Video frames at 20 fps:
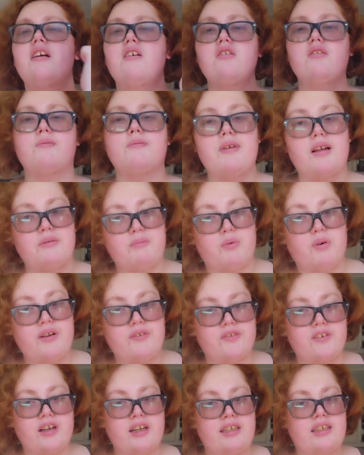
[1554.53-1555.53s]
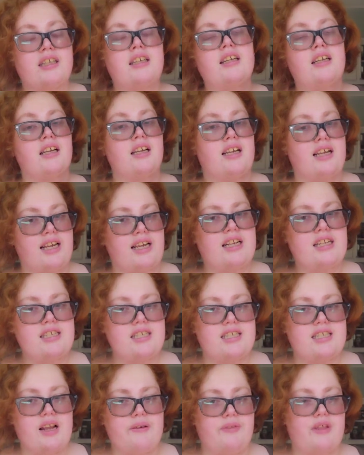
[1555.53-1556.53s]
thing goes with my boyfriend. He
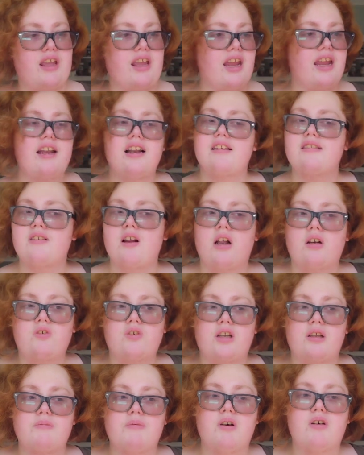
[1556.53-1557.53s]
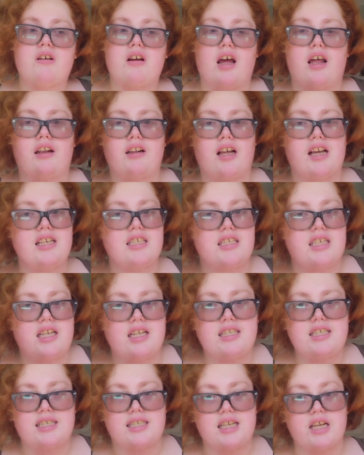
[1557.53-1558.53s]
does the same thing. He does not drink milk unless
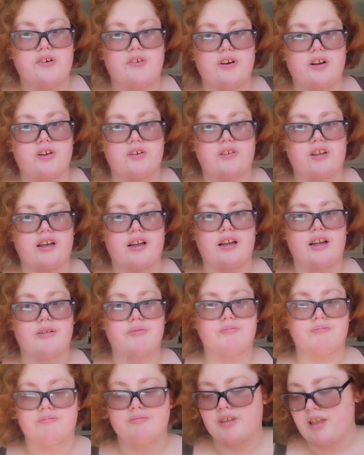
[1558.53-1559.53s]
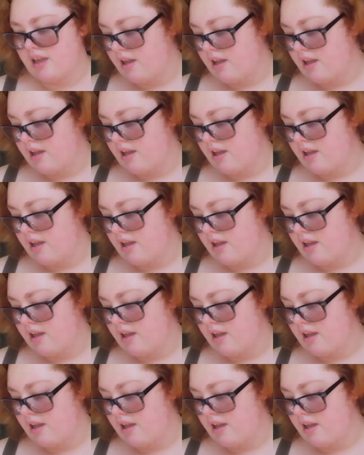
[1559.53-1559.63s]
it's cereal time.